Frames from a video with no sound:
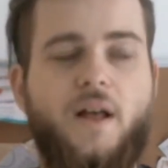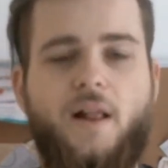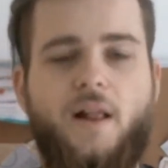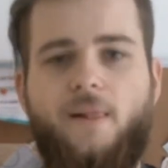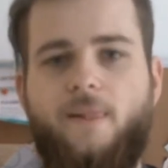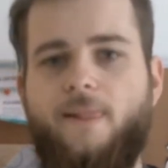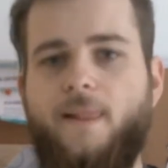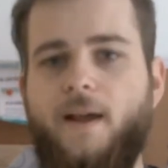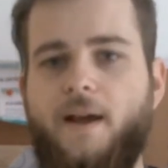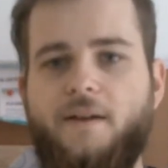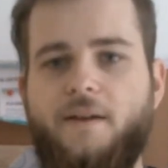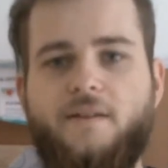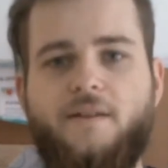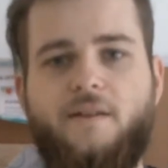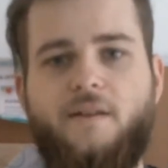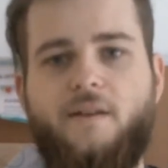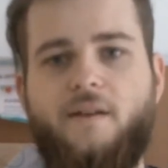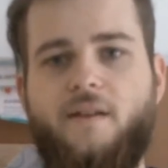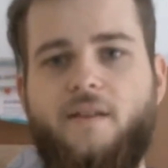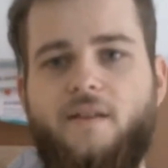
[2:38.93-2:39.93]
like
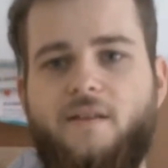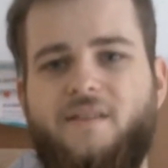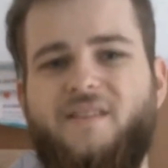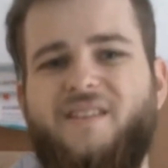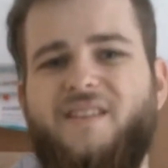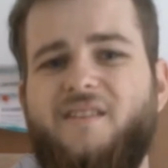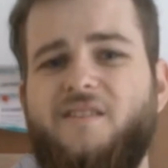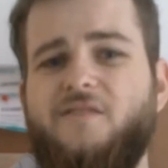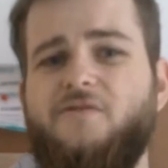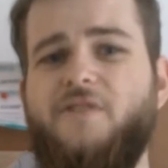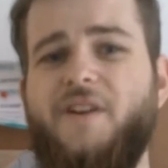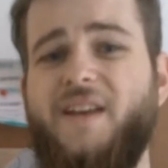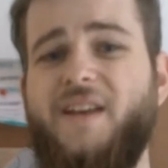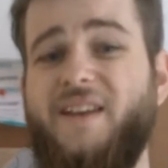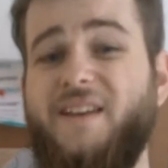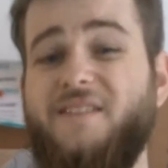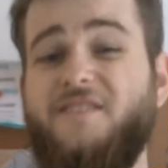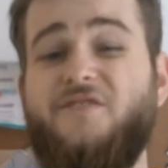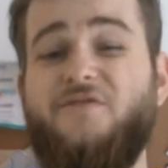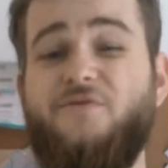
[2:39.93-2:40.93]
that the array
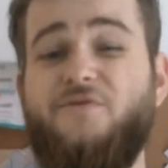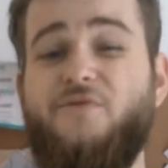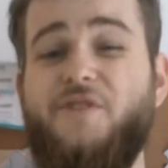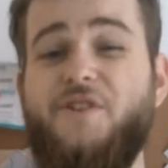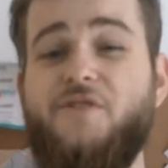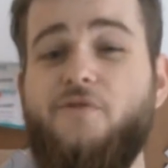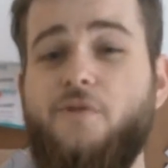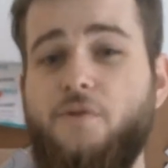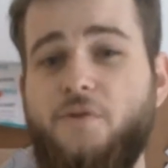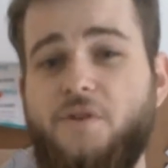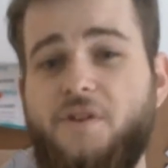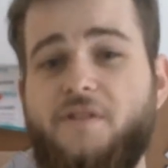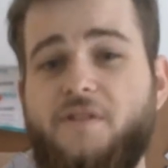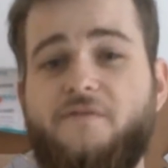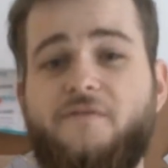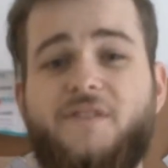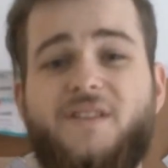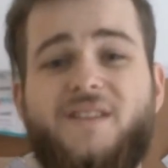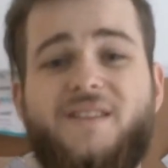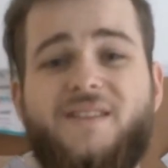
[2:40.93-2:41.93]
gets rerolled if
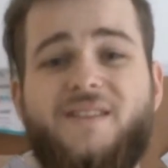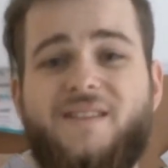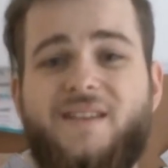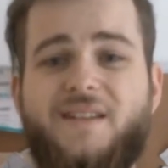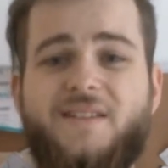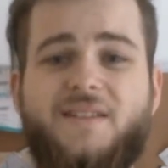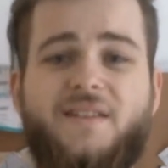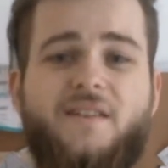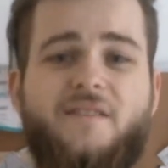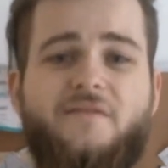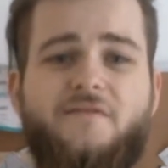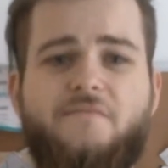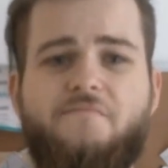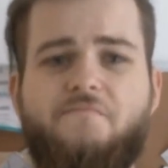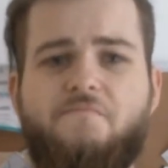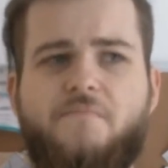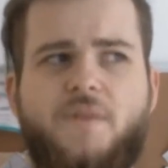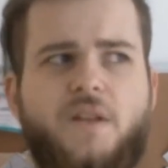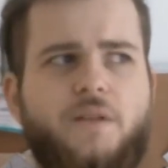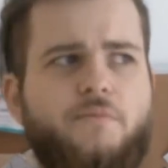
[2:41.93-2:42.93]
it doesn't have a
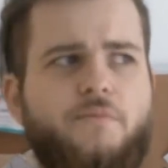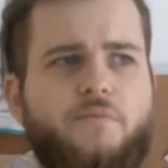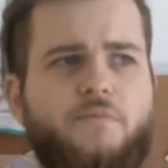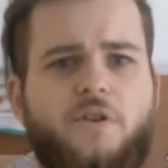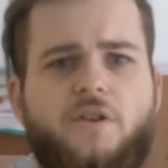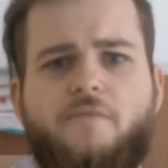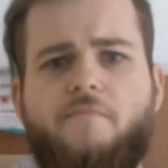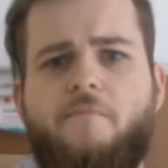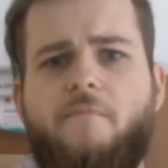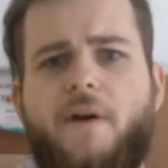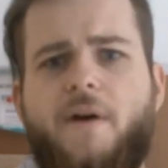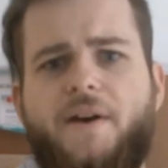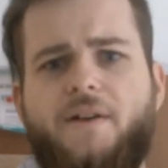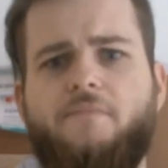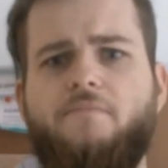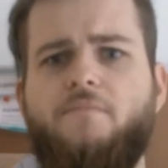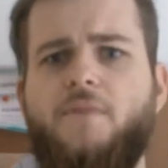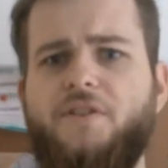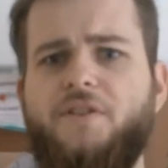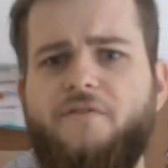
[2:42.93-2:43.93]
minimum combined
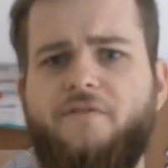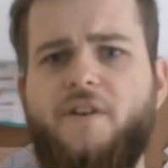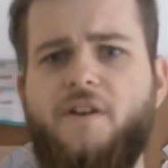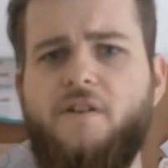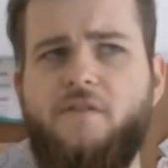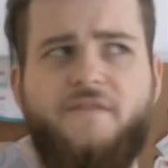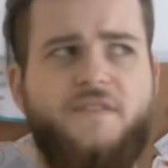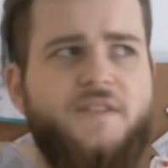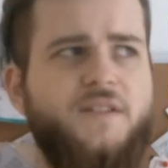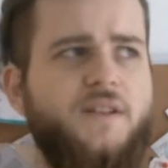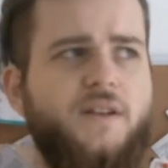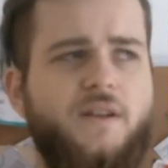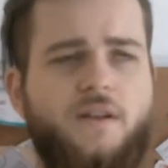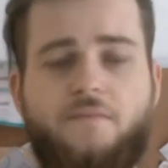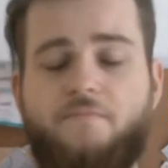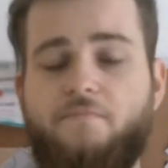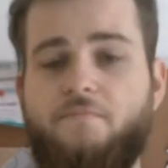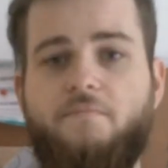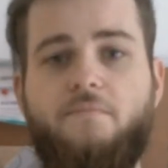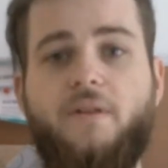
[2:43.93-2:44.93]
modifier of say
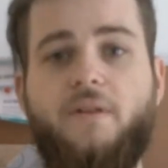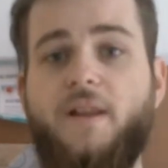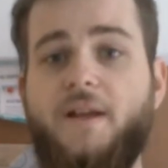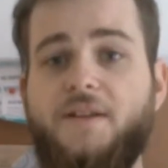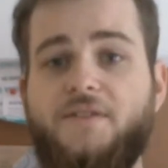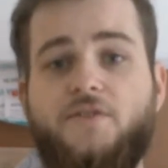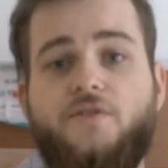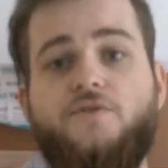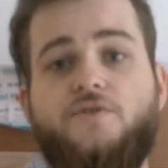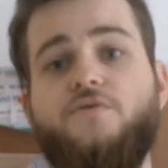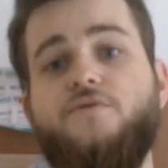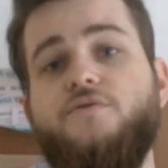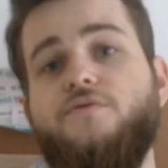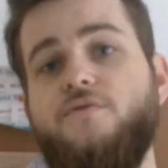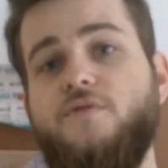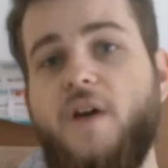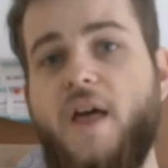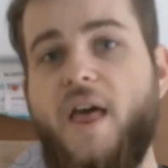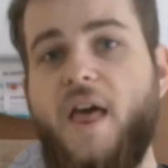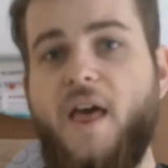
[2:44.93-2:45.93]
+2,
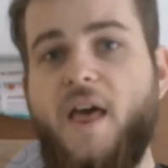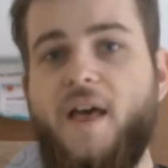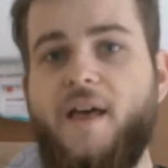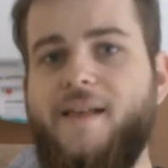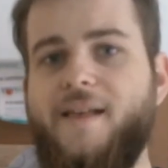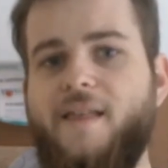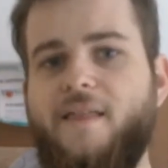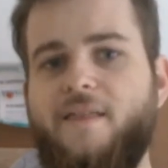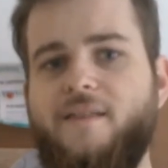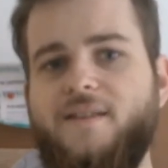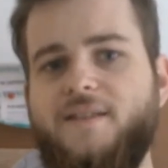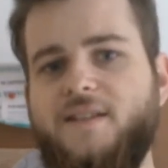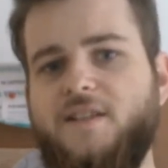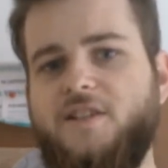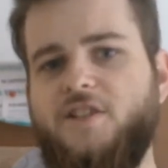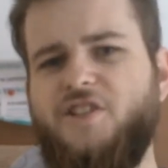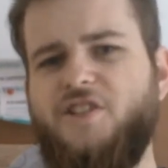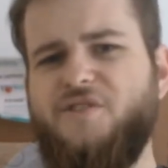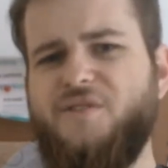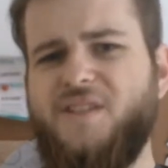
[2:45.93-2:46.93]
these
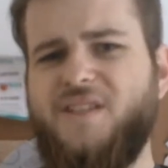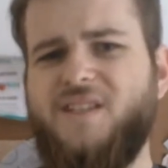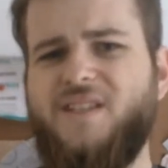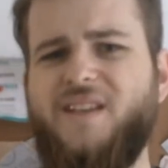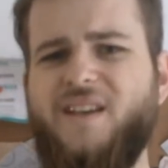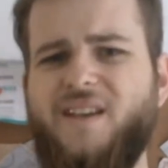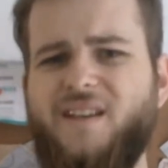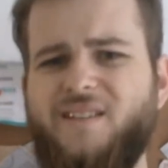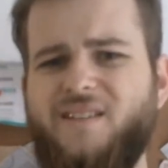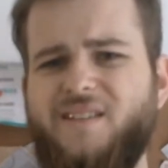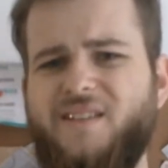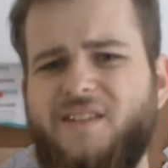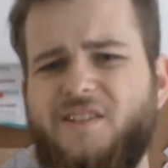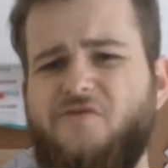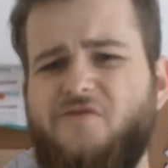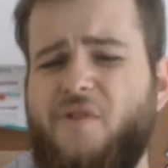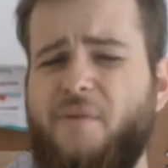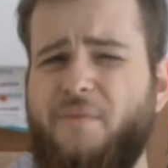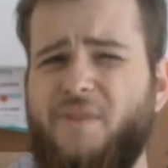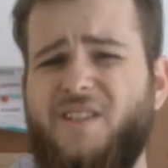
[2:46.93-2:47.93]
issues can get
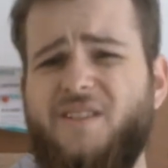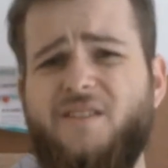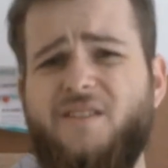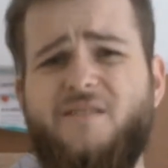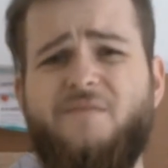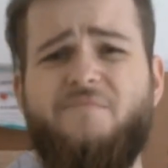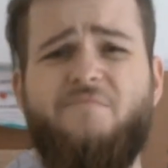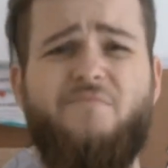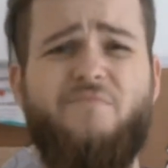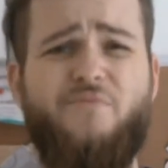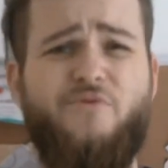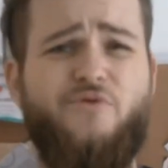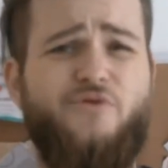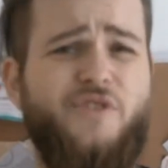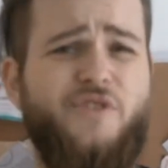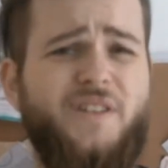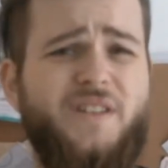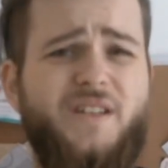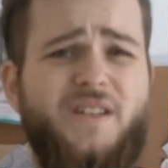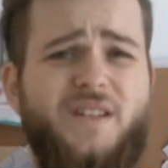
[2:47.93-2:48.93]
remedied
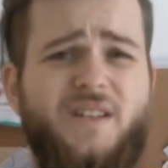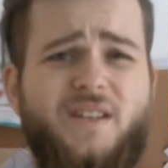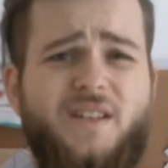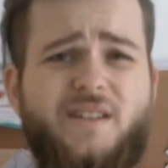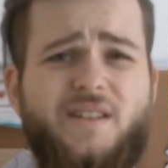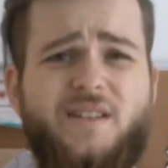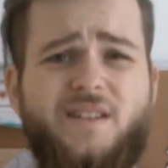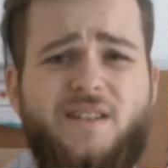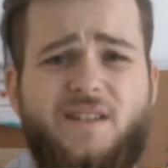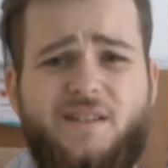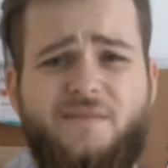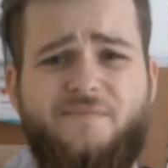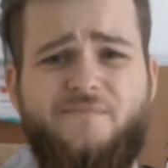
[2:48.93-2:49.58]
pretty easily.